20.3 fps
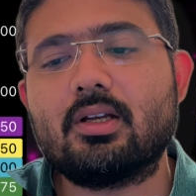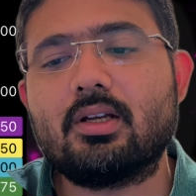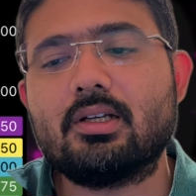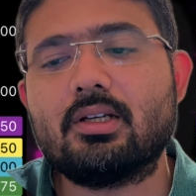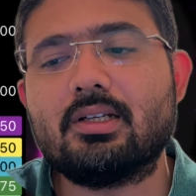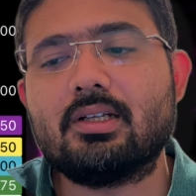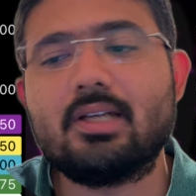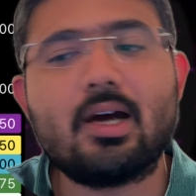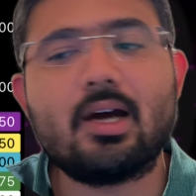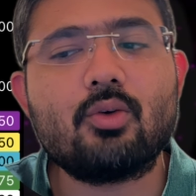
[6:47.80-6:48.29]

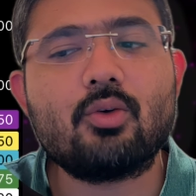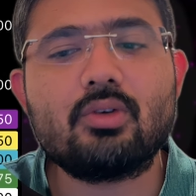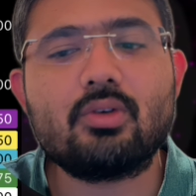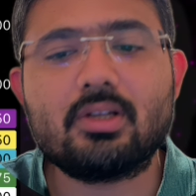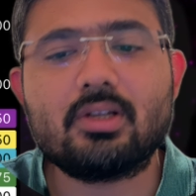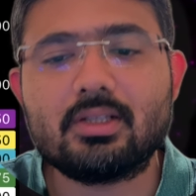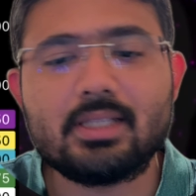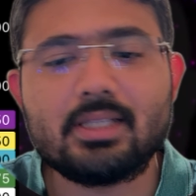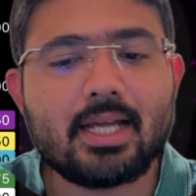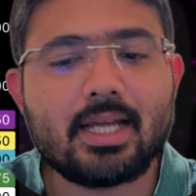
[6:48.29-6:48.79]
doubt
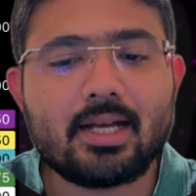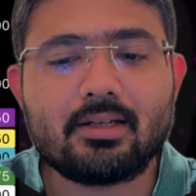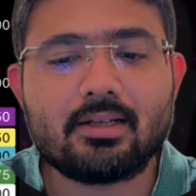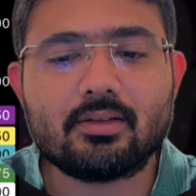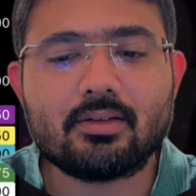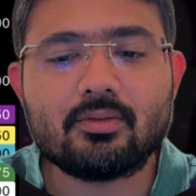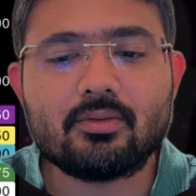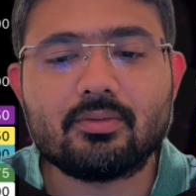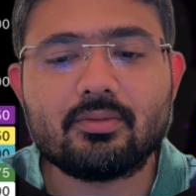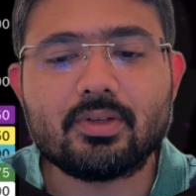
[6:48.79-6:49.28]
that
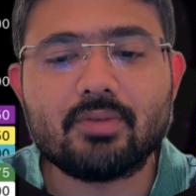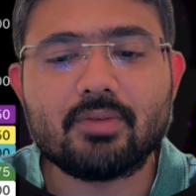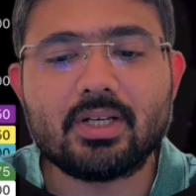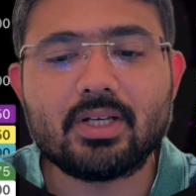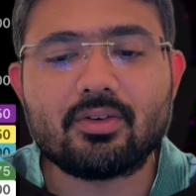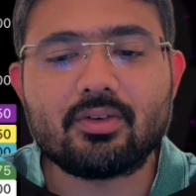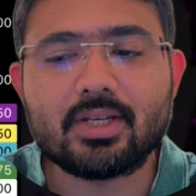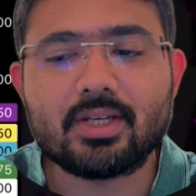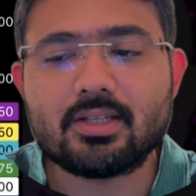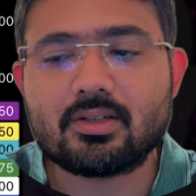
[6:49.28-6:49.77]
we
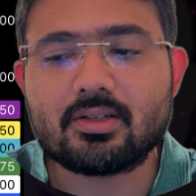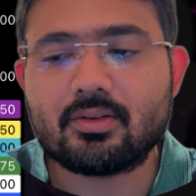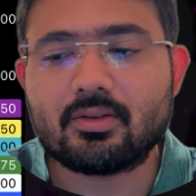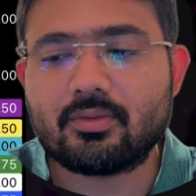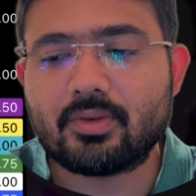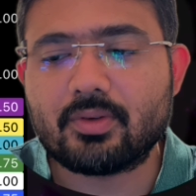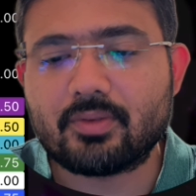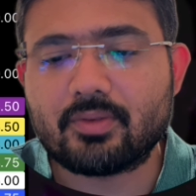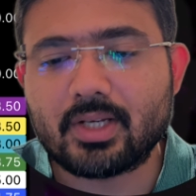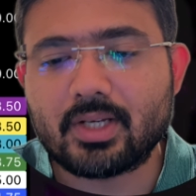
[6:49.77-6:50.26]
will reach
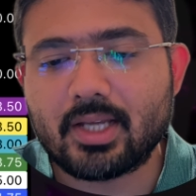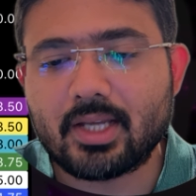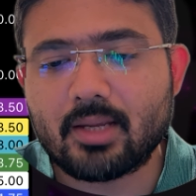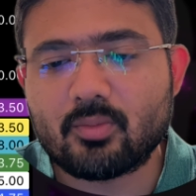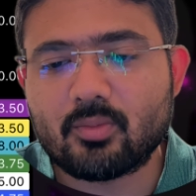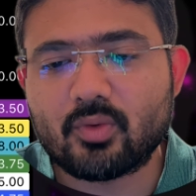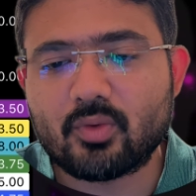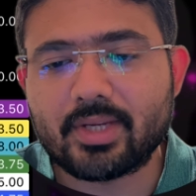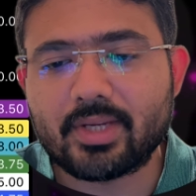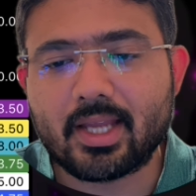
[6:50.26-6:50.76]
50-day
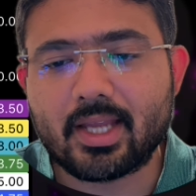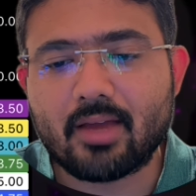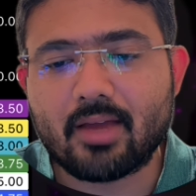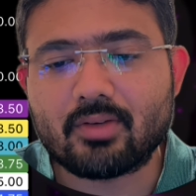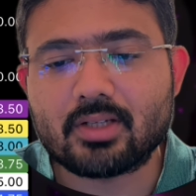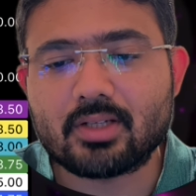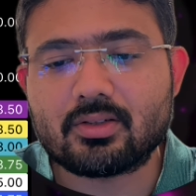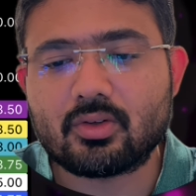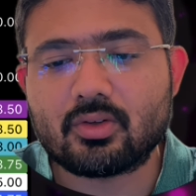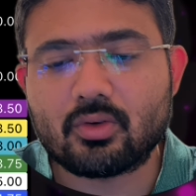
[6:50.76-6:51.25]
moving
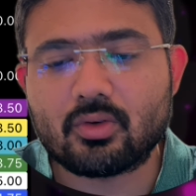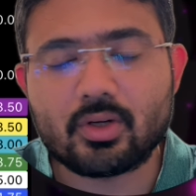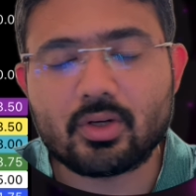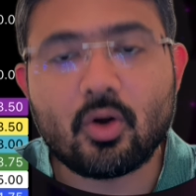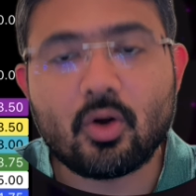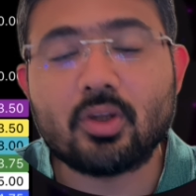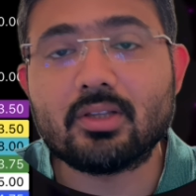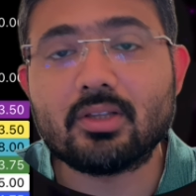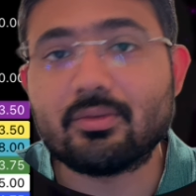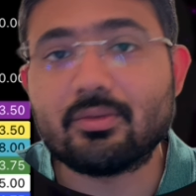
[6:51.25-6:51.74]
average
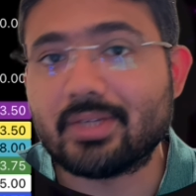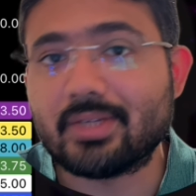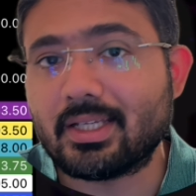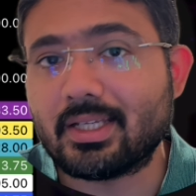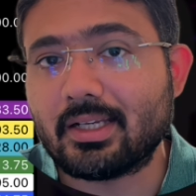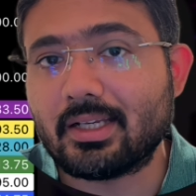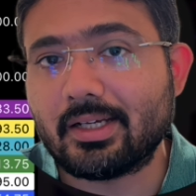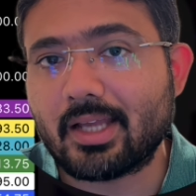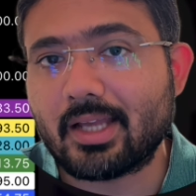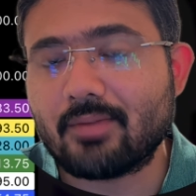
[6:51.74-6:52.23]
on the
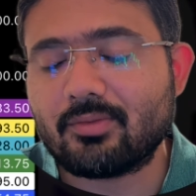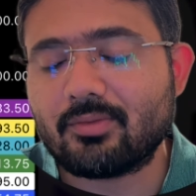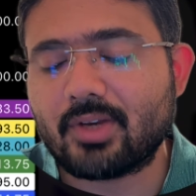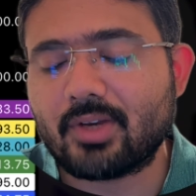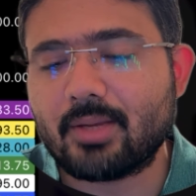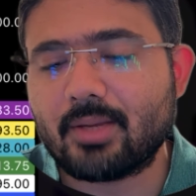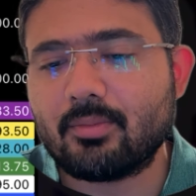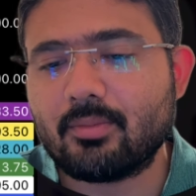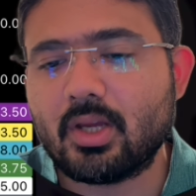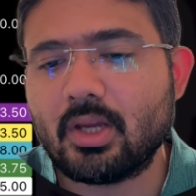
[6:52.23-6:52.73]
weekly time
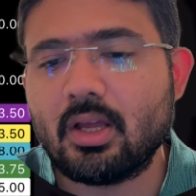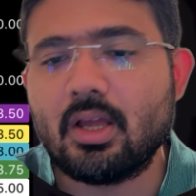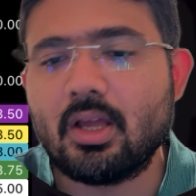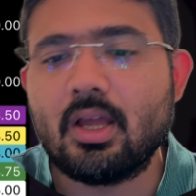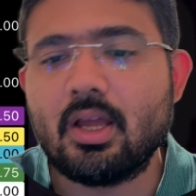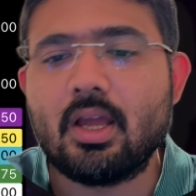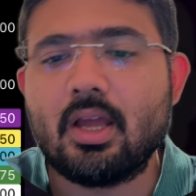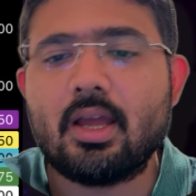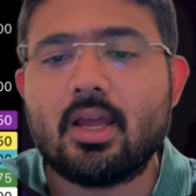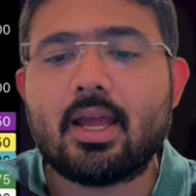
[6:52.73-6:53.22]
frame.
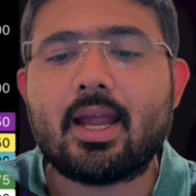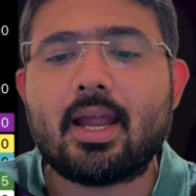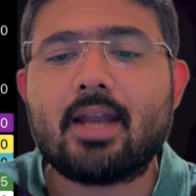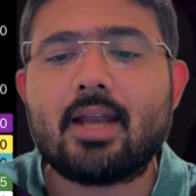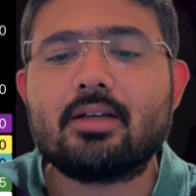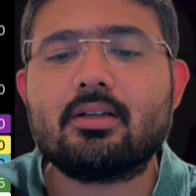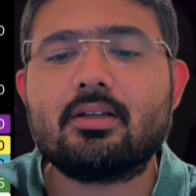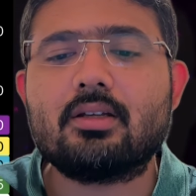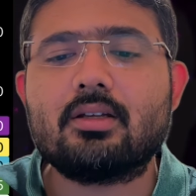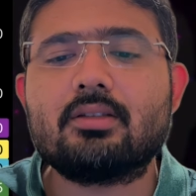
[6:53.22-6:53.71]

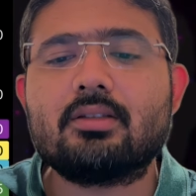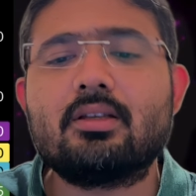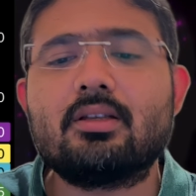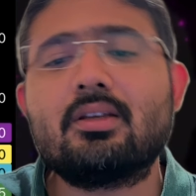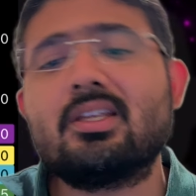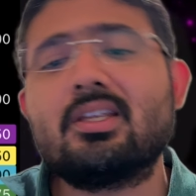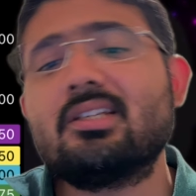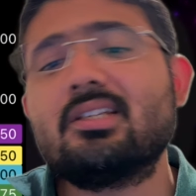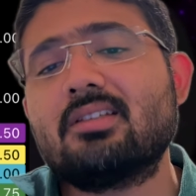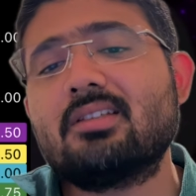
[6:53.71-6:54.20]
And the
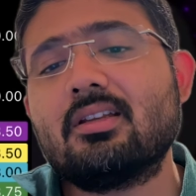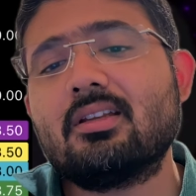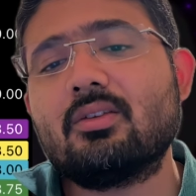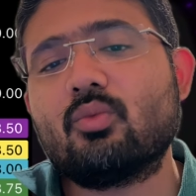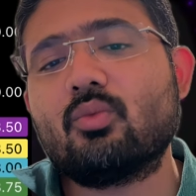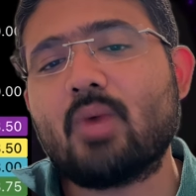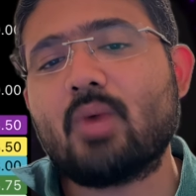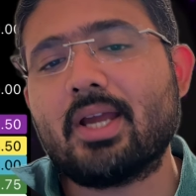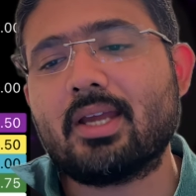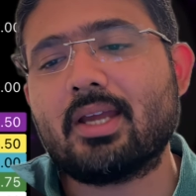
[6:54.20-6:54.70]

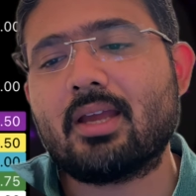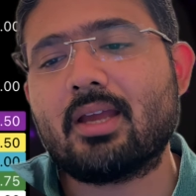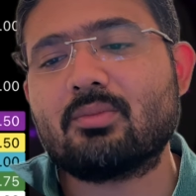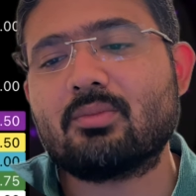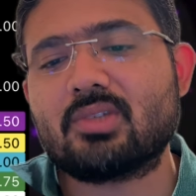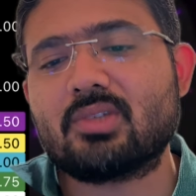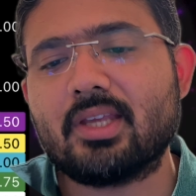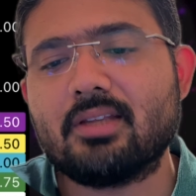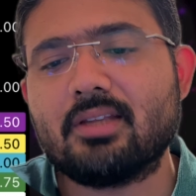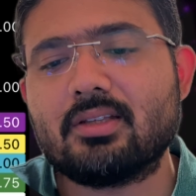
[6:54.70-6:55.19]
reason why I'm
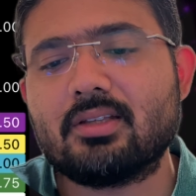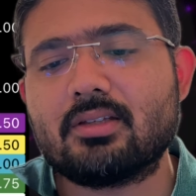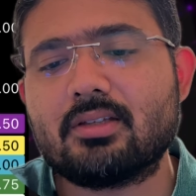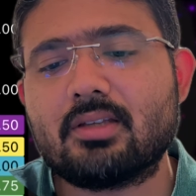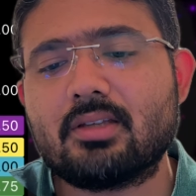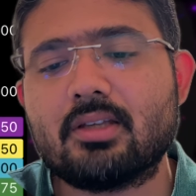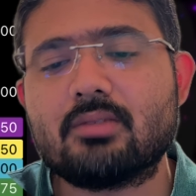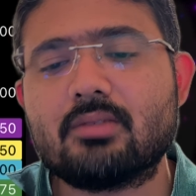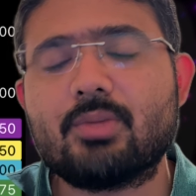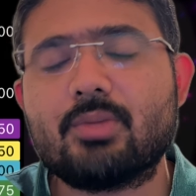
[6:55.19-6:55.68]
saying this
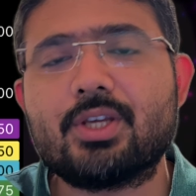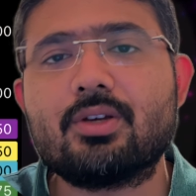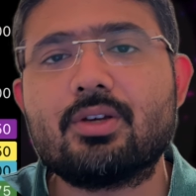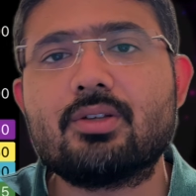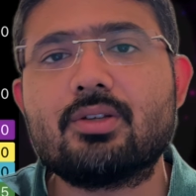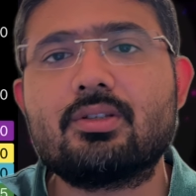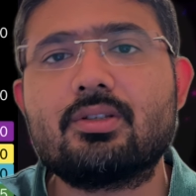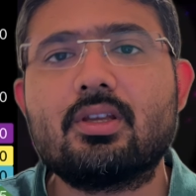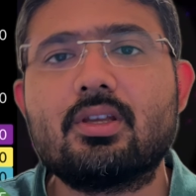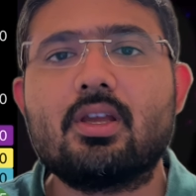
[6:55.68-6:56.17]
is
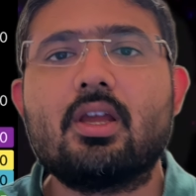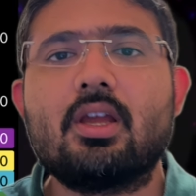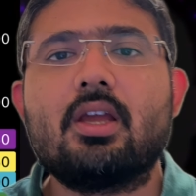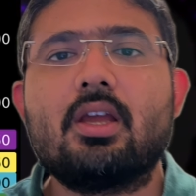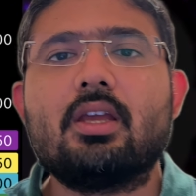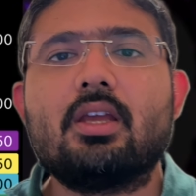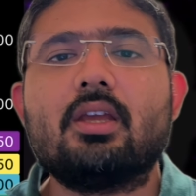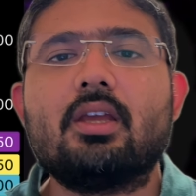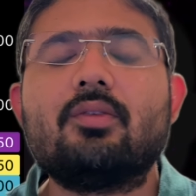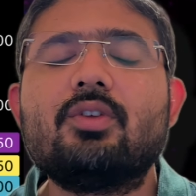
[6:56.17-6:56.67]
because
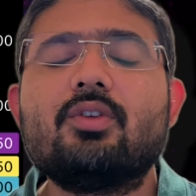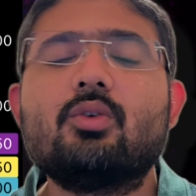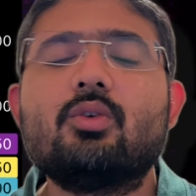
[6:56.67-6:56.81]
if you